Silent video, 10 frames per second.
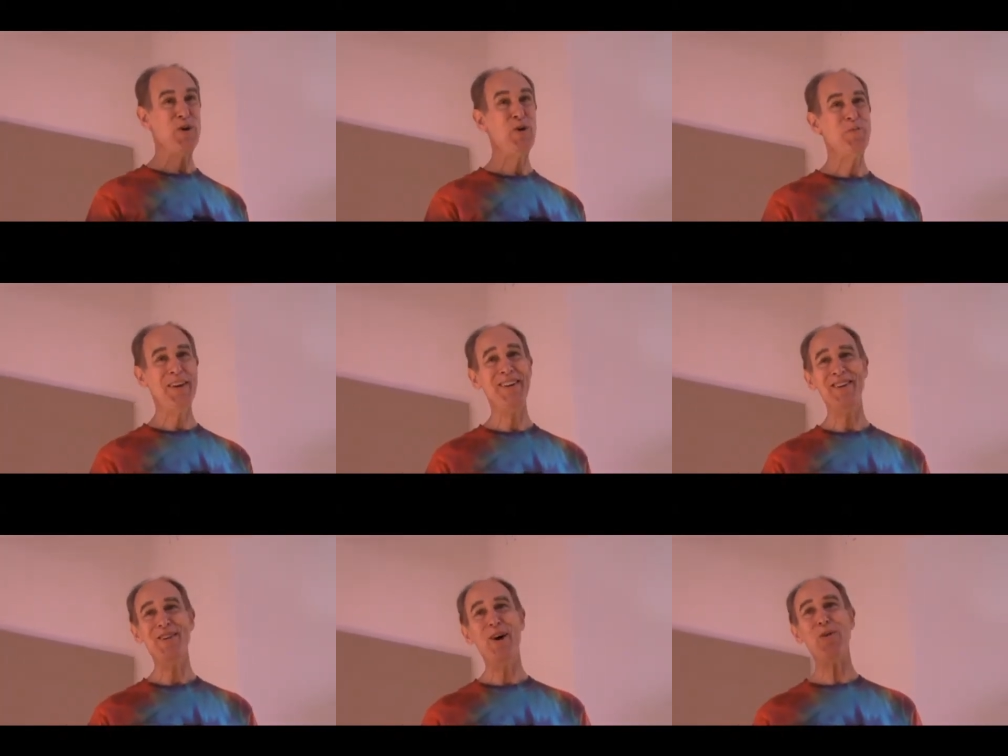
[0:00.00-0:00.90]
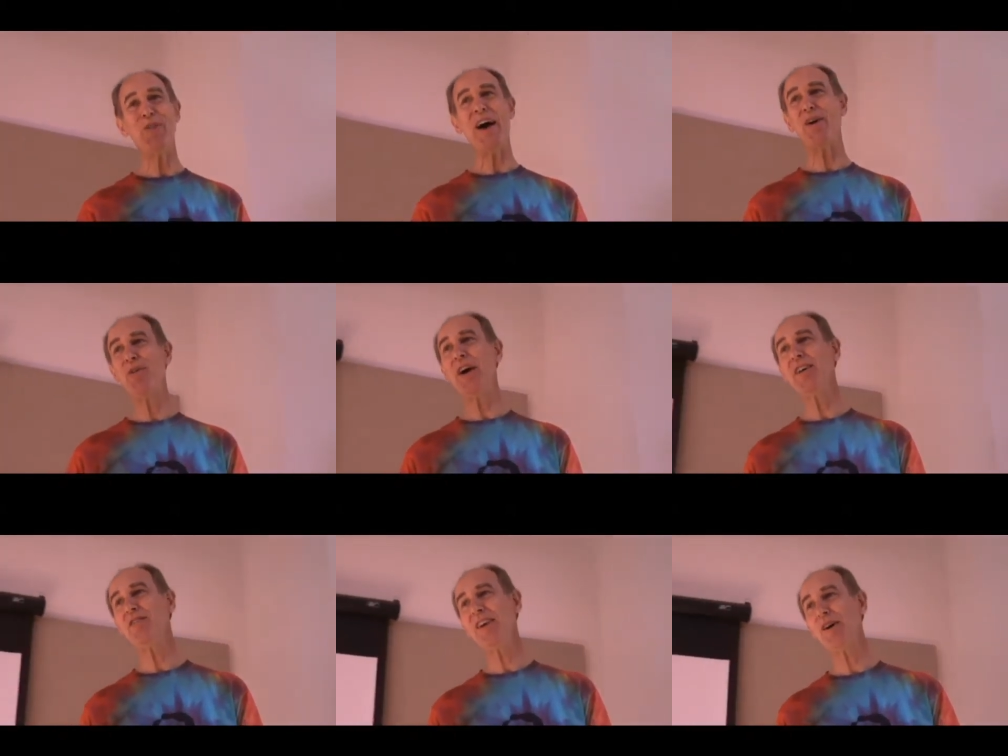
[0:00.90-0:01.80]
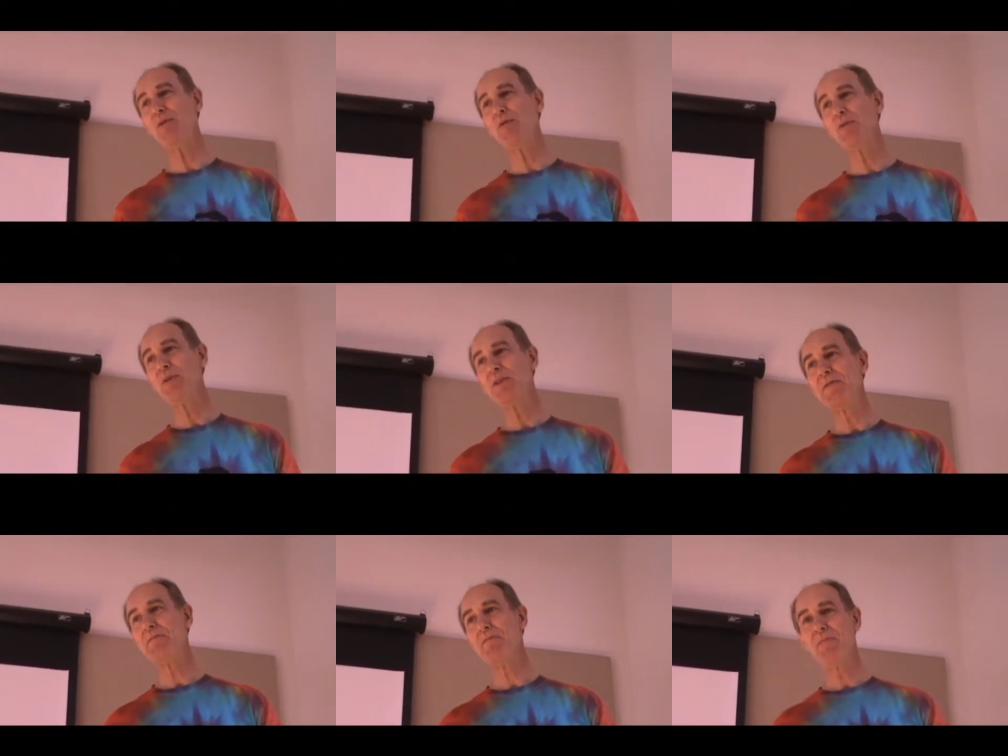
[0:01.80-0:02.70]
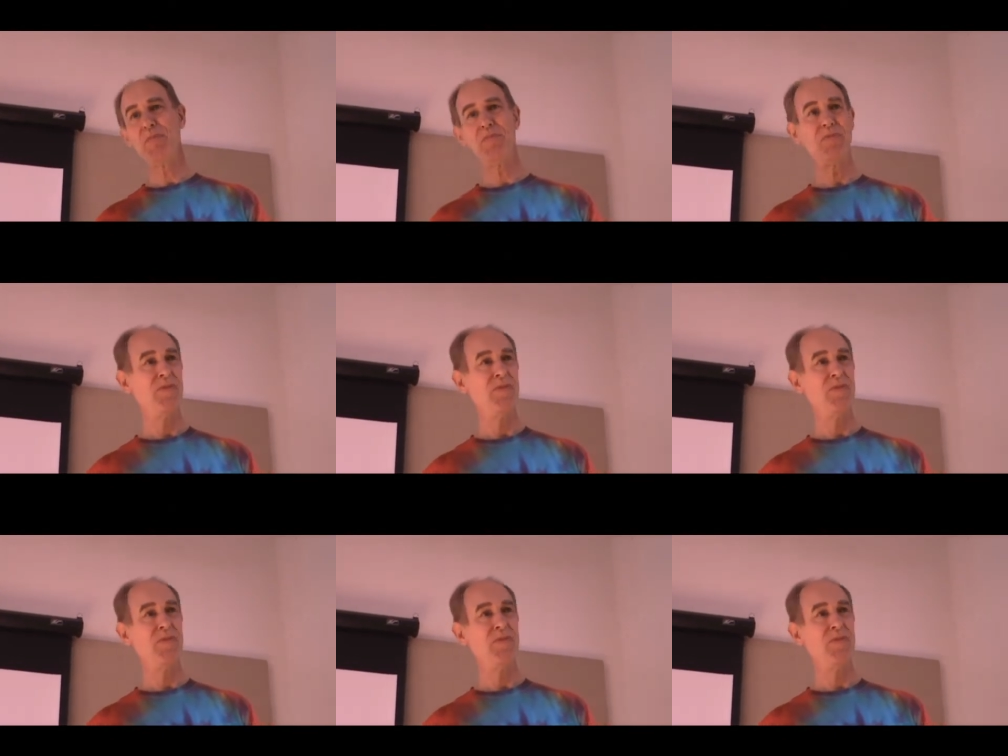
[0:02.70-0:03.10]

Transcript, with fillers: human, know thou thyself. So we are